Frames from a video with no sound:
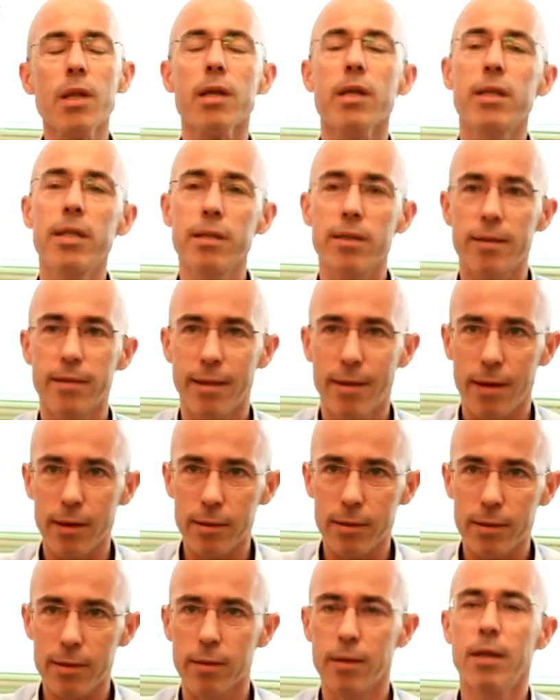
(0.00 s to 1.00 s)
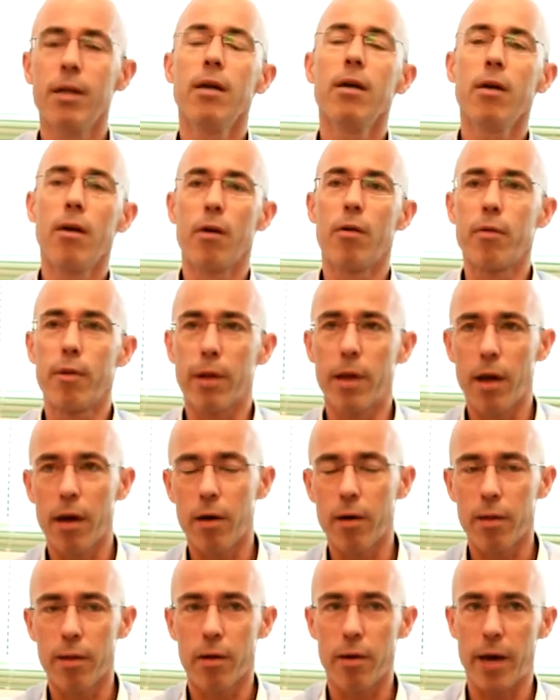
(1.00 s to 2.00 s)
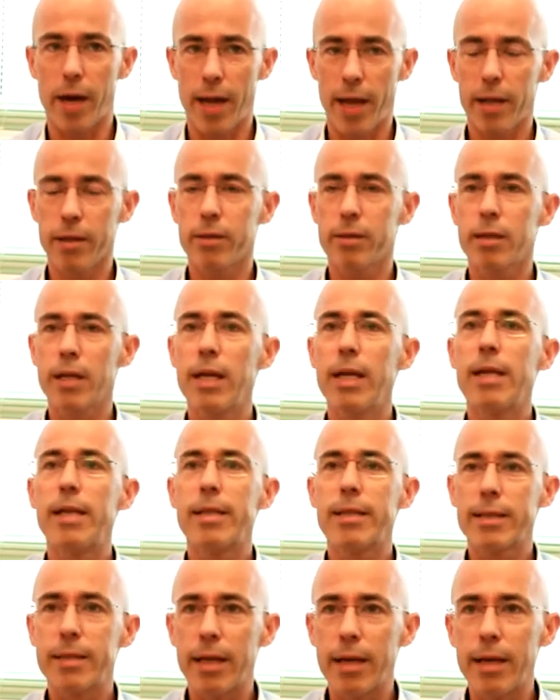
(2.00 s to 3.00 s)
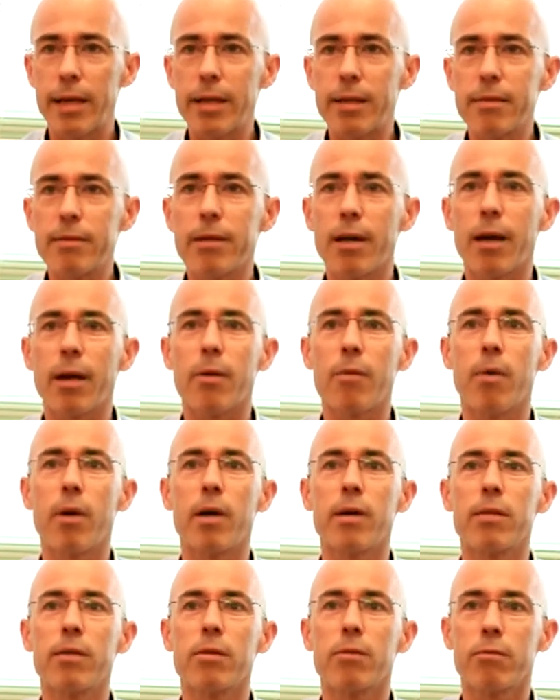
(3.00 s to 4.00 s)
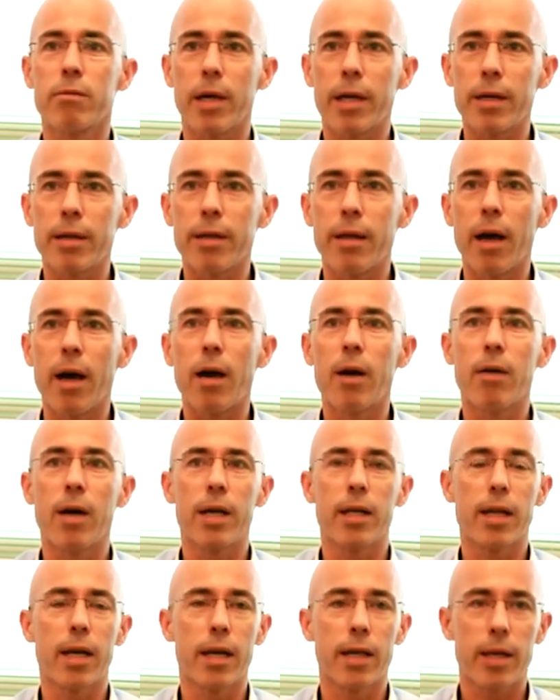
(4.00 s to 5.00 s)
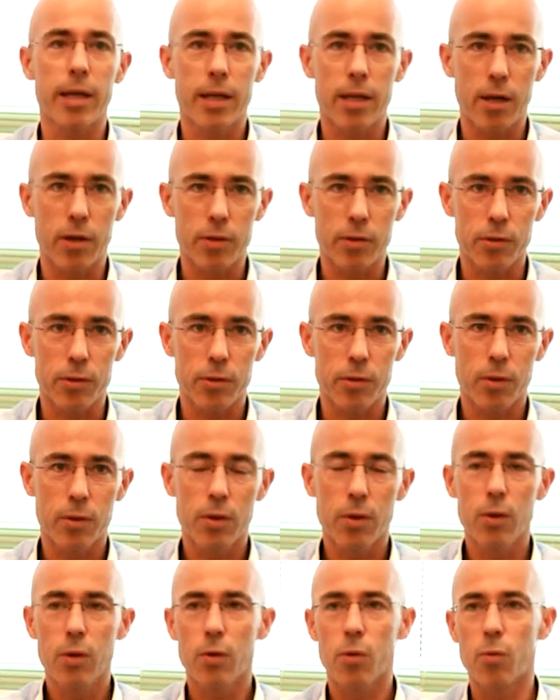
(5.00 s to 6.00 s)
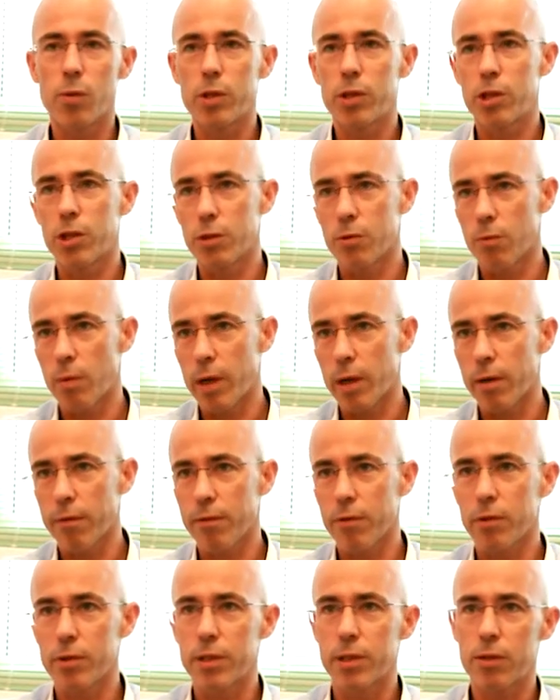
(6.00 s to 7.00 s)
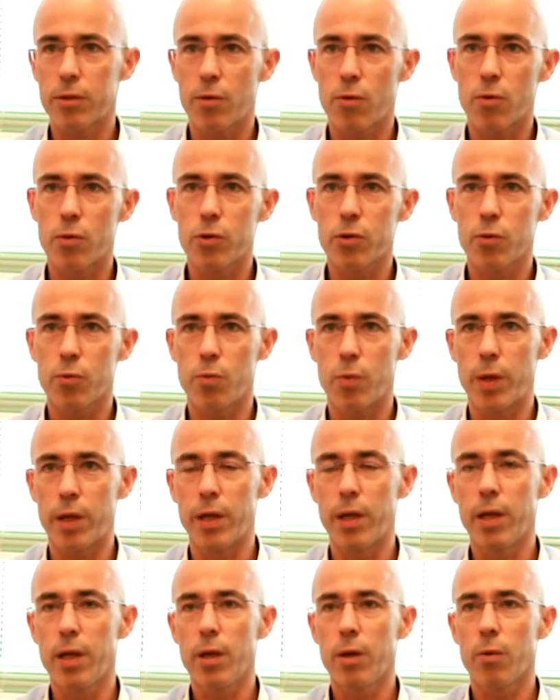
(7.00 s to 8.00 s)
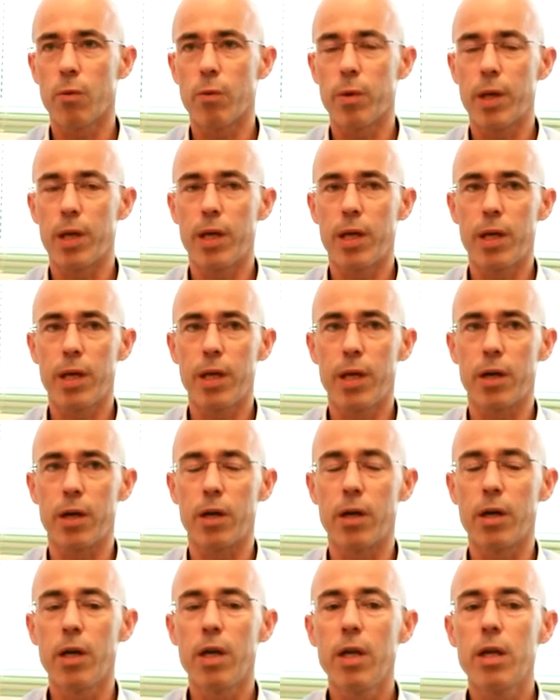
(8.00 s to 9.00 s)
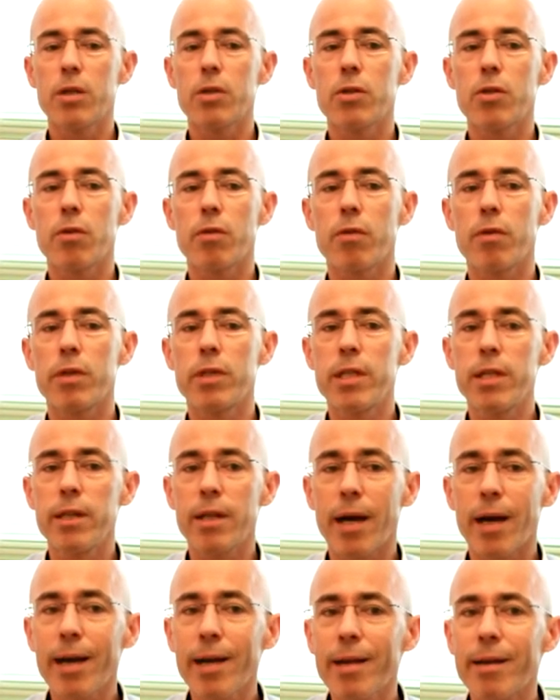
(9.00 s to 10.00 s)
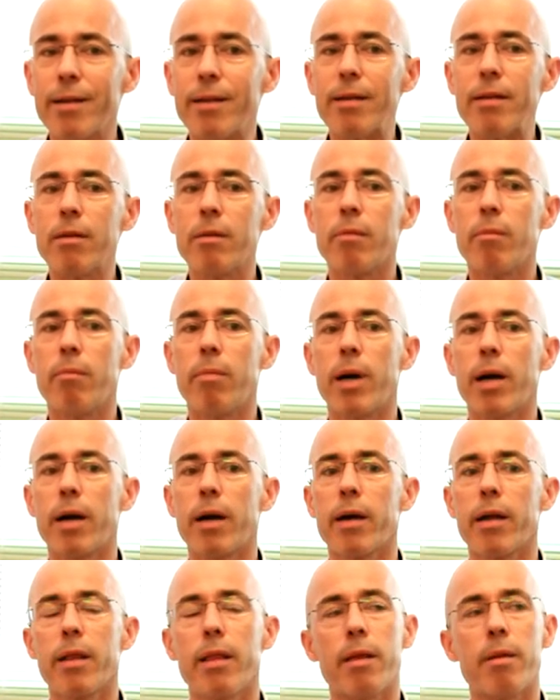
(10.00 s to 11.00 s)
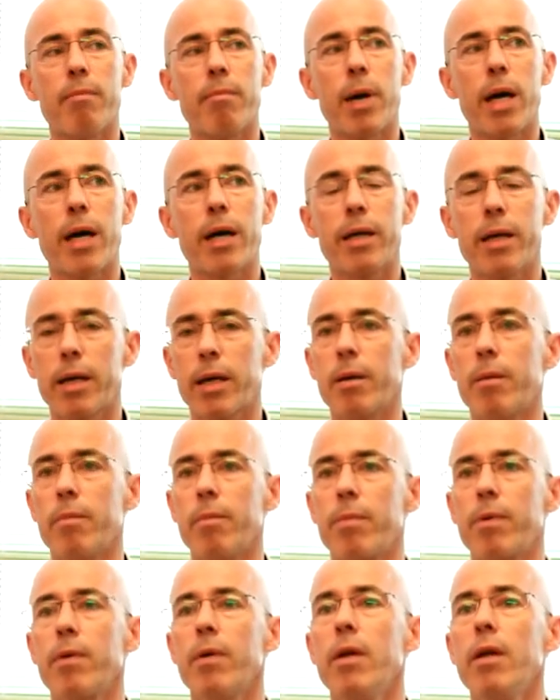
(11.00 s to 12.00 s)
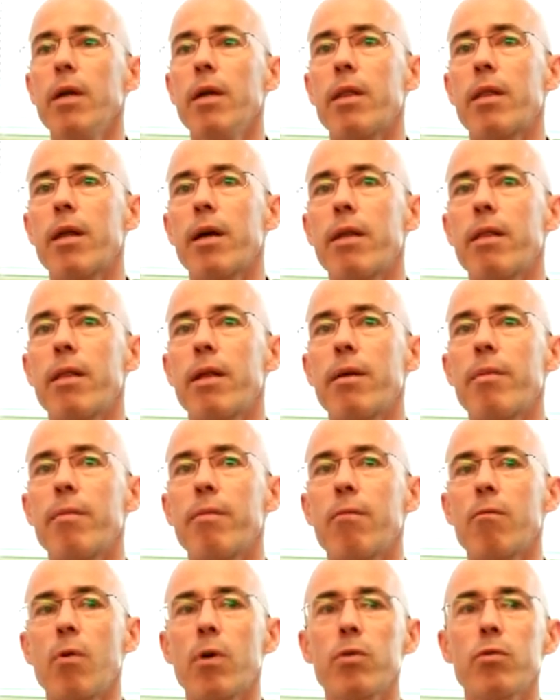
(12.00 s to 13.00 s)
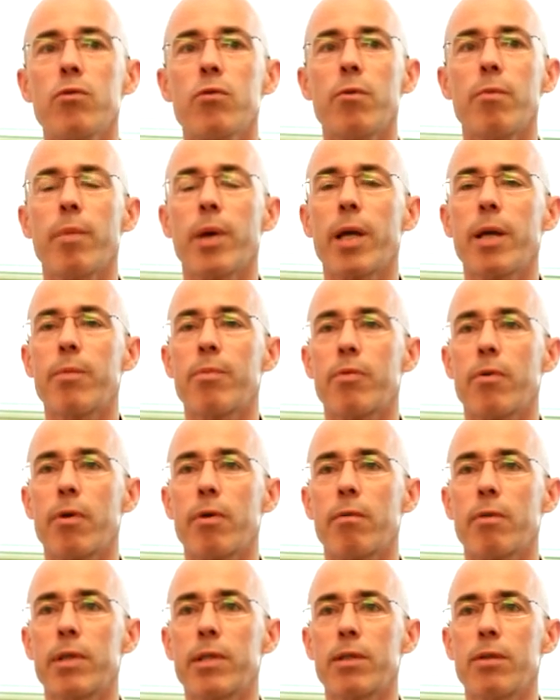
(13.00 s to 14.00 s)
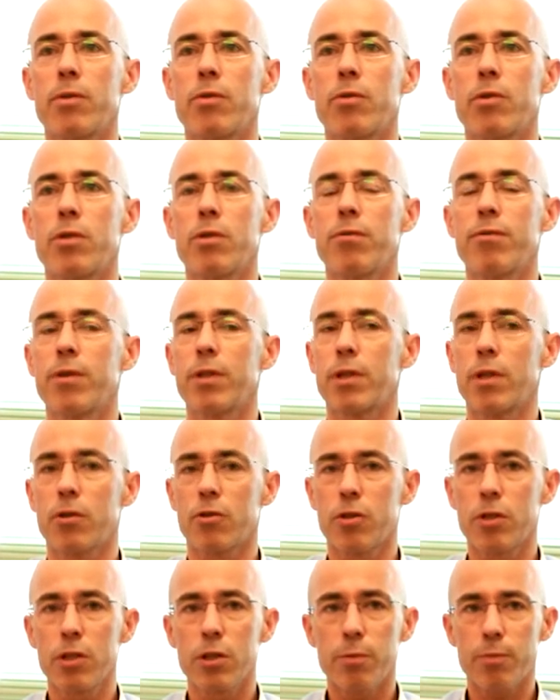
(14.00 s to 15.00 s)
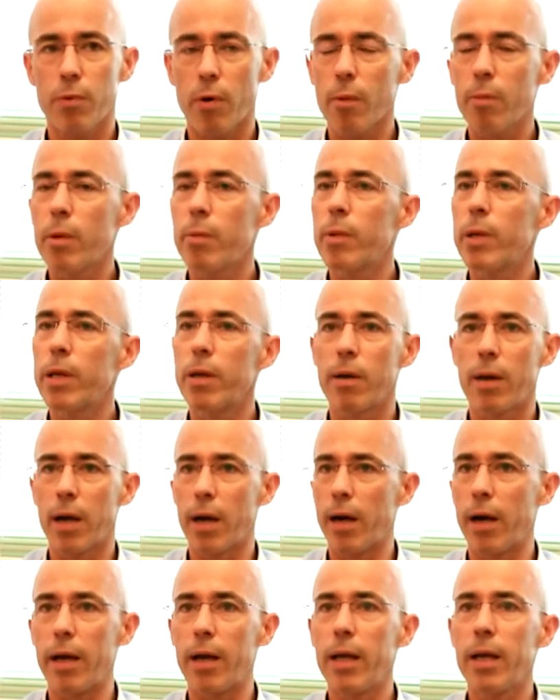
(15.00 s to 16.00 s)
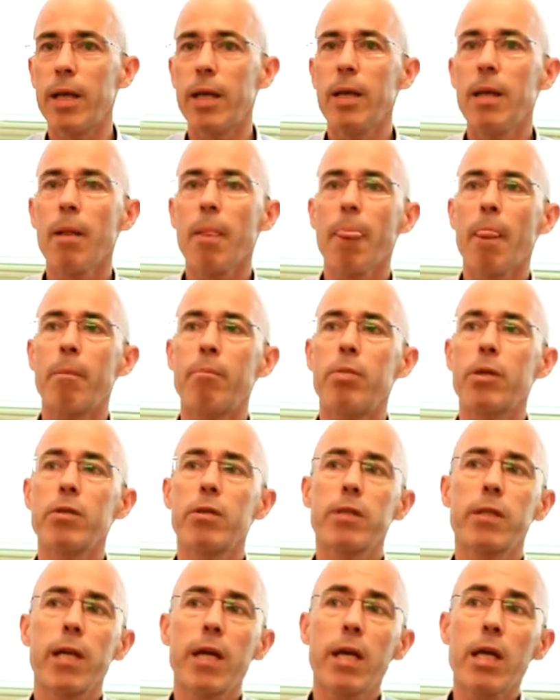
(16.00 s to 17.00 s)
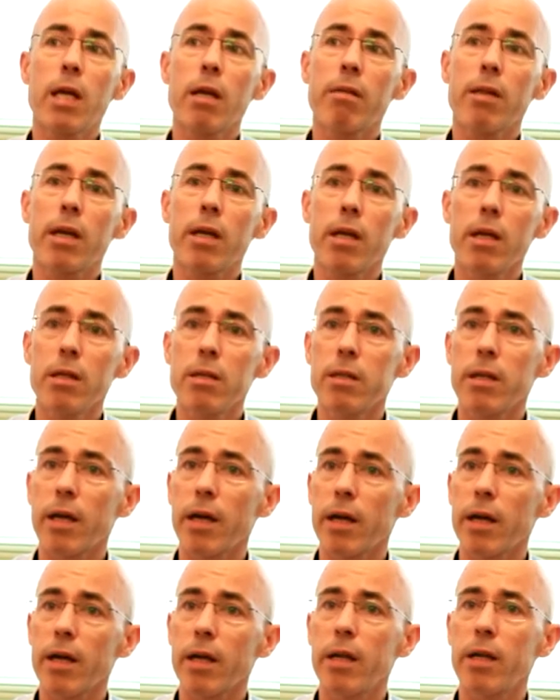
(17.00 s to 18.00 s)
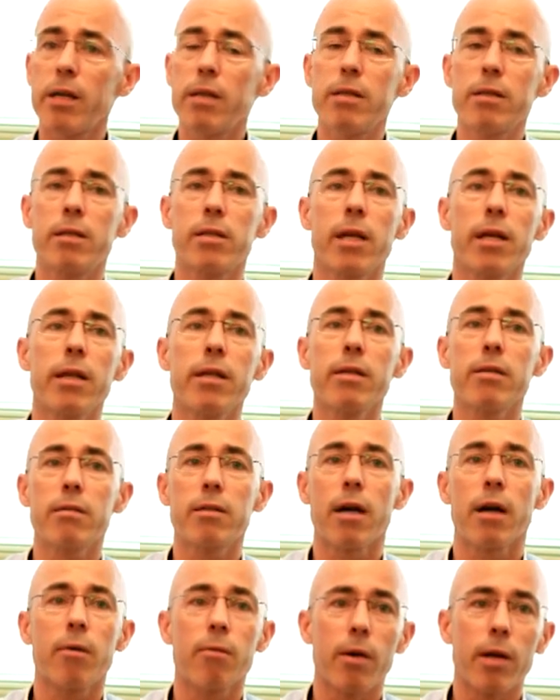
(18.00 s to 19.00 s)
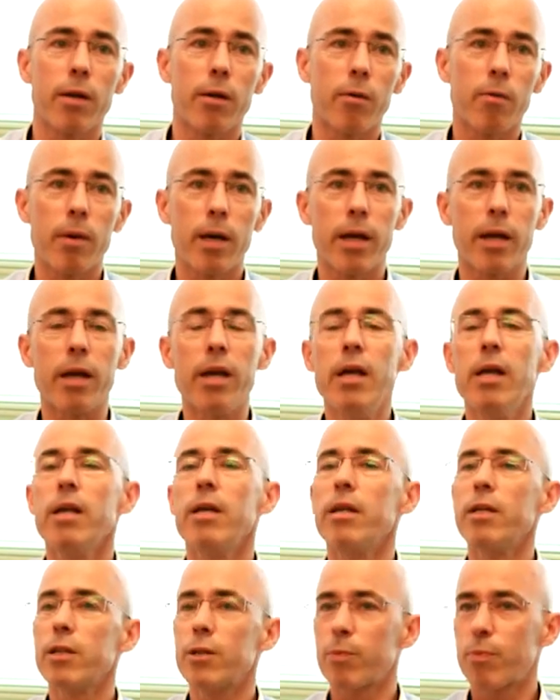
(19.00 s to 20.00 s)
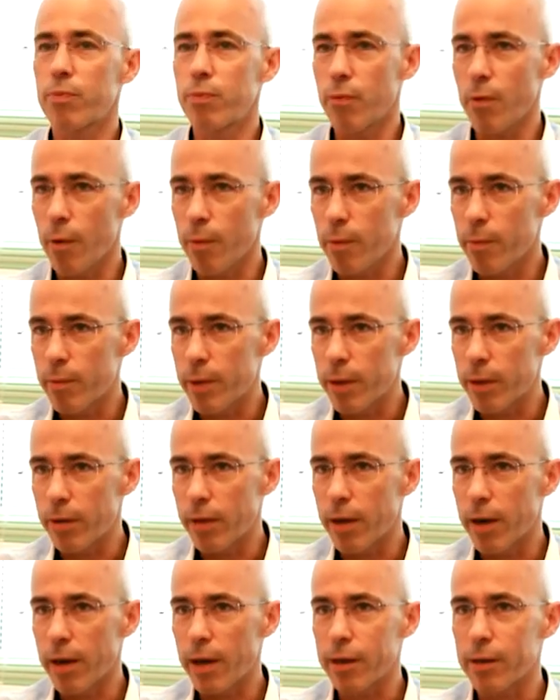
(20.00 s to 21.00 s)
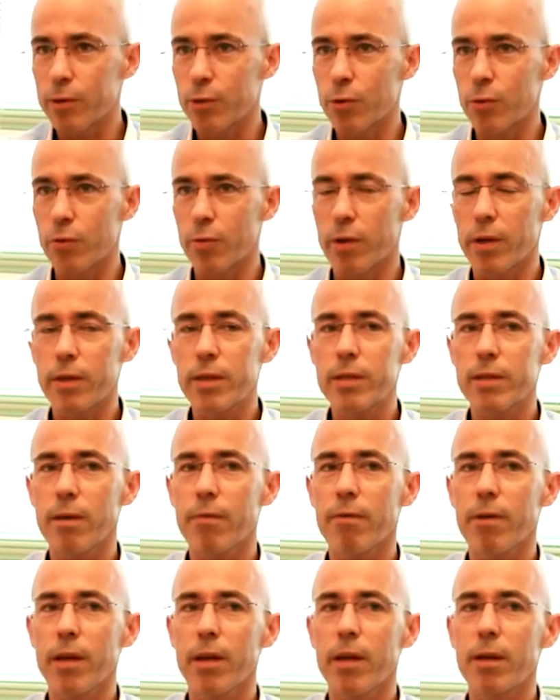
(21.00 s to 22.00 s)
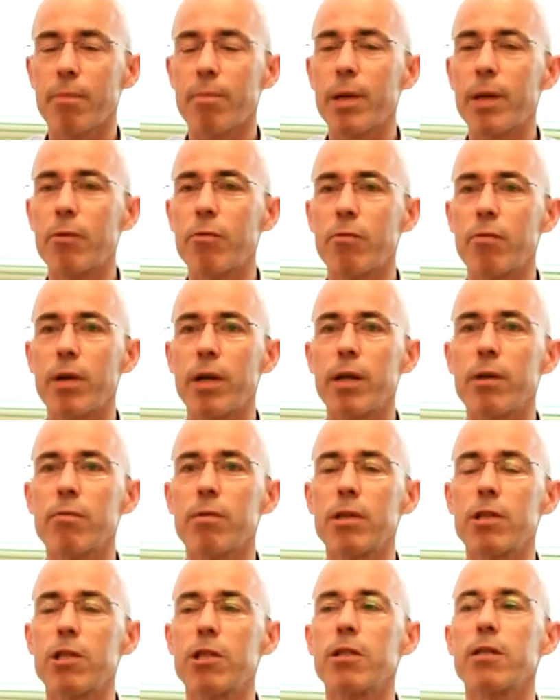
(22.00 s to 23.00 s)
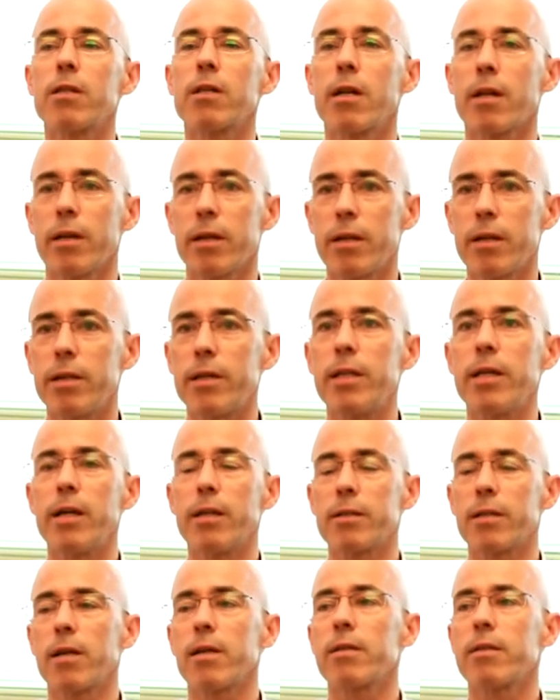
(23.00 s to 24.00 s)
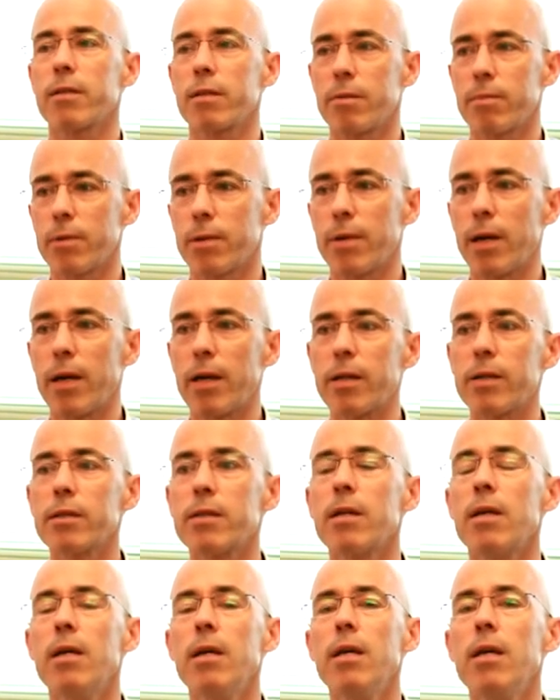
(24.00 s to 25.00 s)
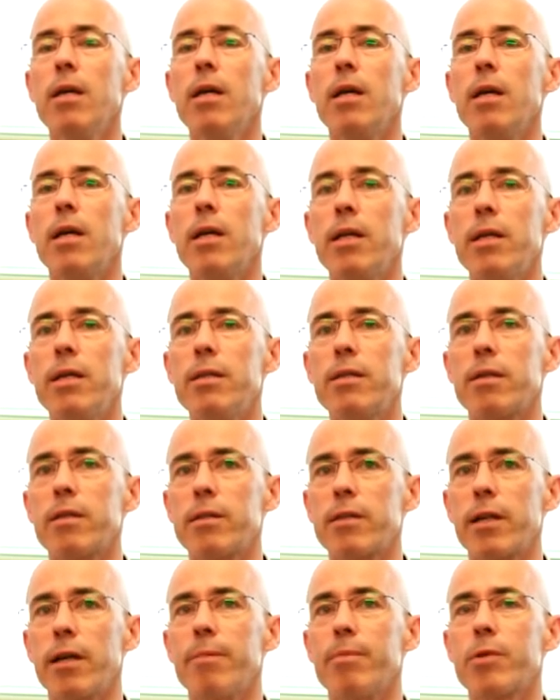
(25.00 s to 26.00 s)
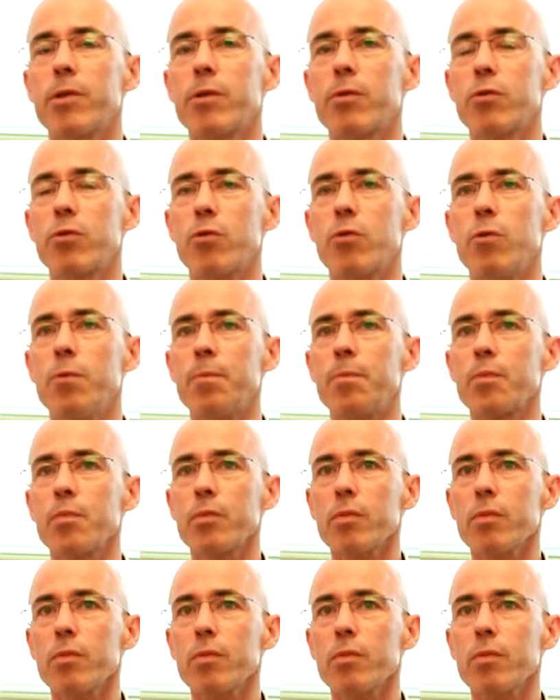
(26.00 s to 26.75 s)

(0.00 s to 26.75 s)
is not, on the other hand, selling Taiwan right now at any cost, which is one of the discourse we hear. So the denial by the Ma camp that they want to make progress and unification is probably a lie. But saying that he's selling Taiwan away is probably a lie too. There is something in between, which is clearly, as I summarized, his attempt to